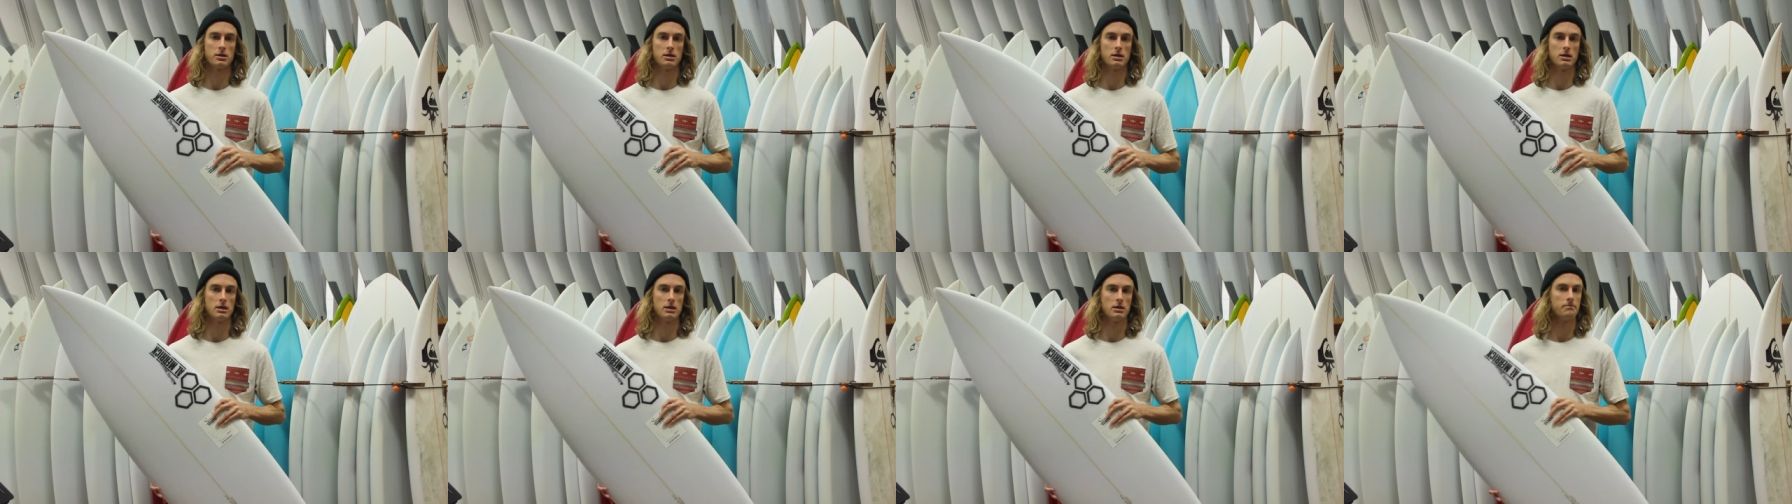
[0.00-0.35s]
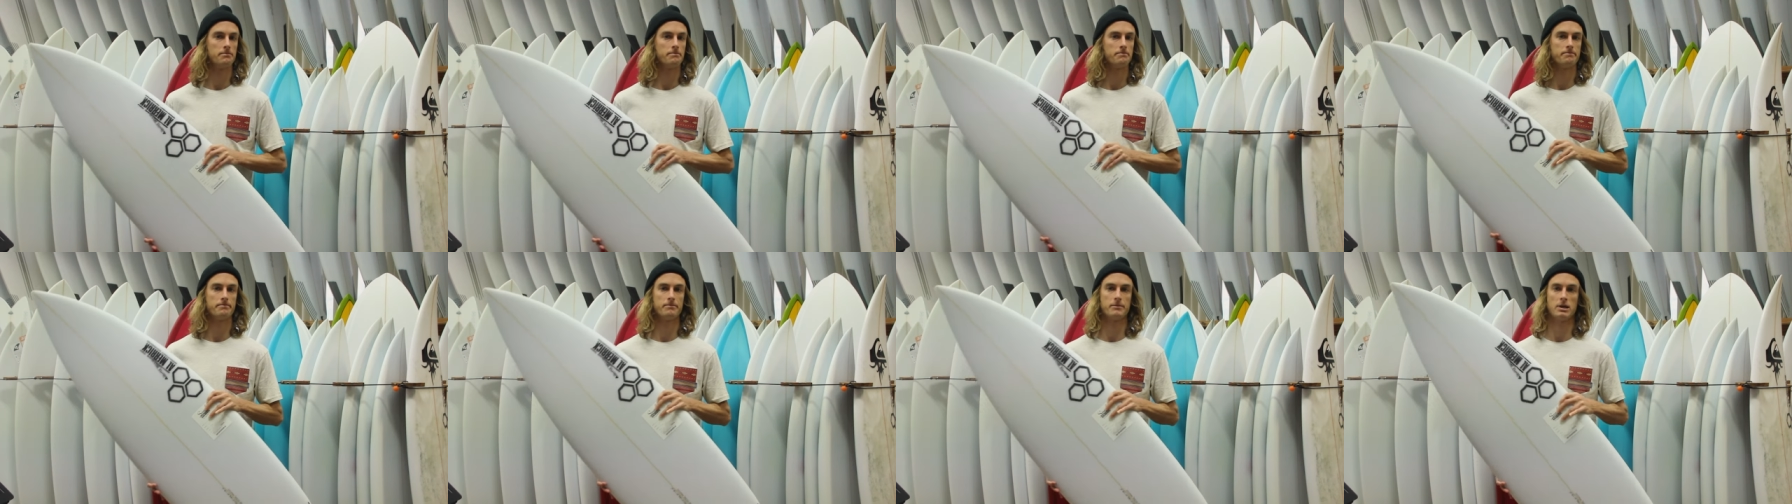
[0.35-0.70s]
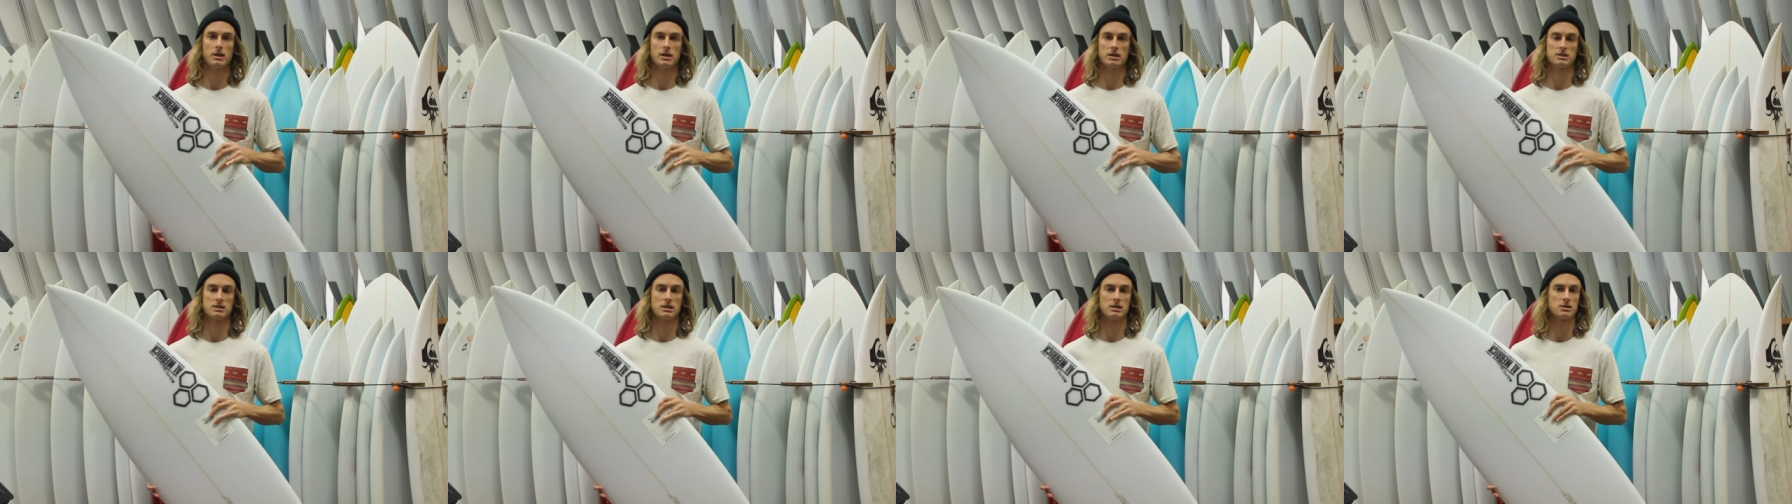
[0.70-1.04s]
the
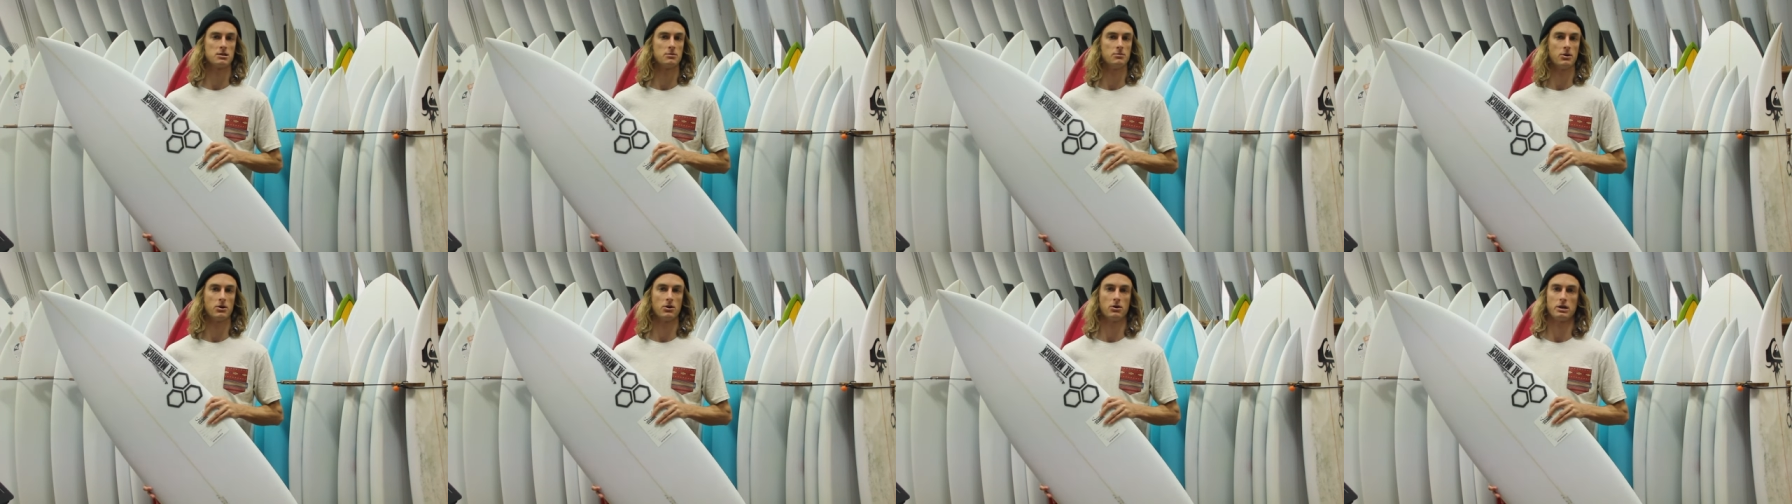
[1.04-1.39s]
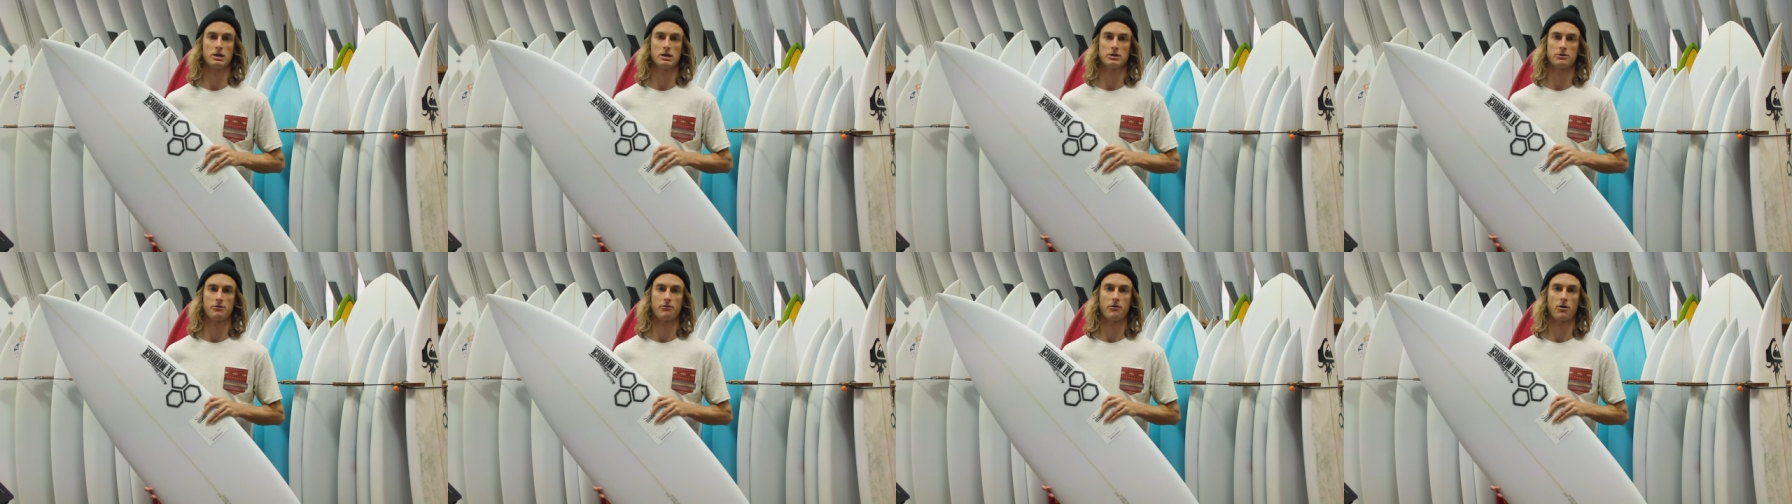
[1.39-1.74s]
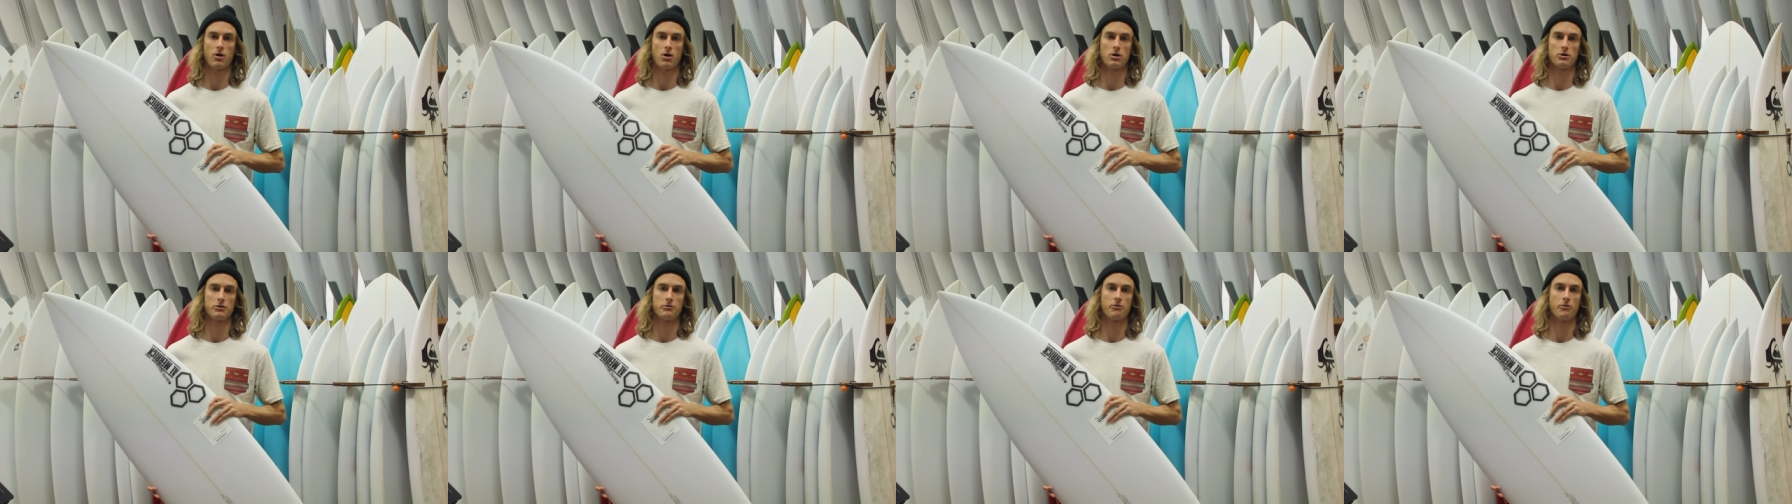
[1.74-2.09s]
accessibility as
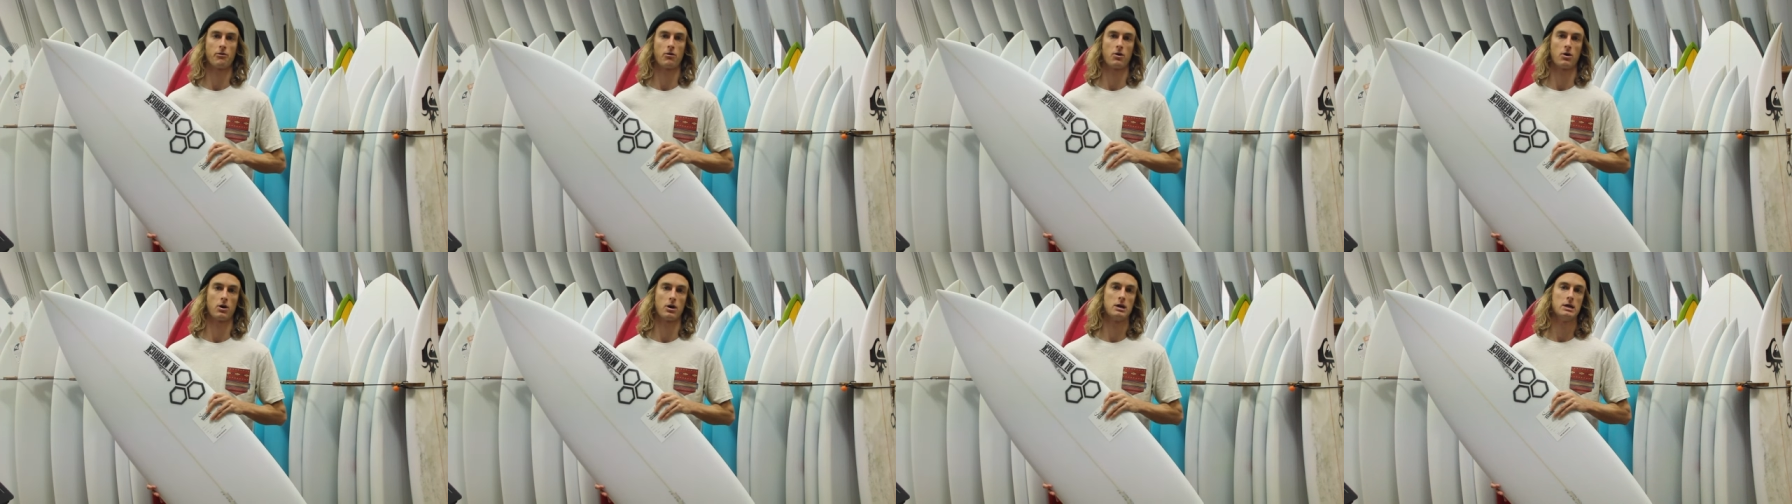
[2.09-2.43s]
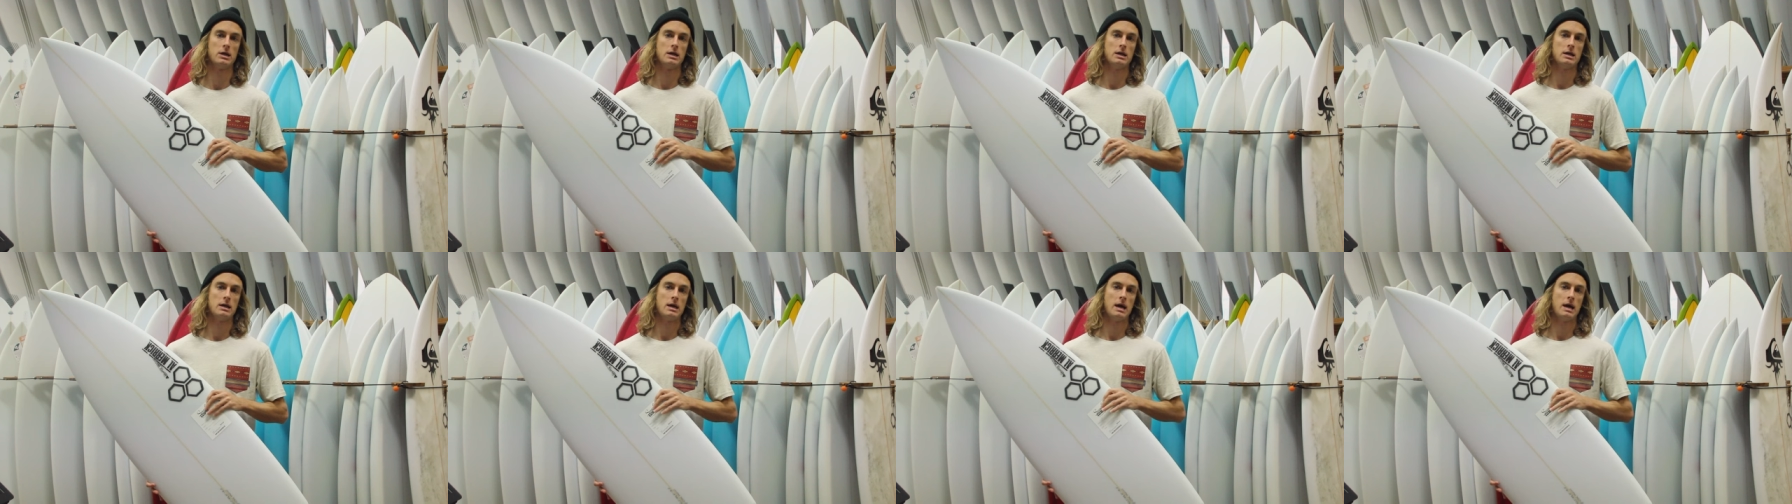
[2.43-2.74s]
far as for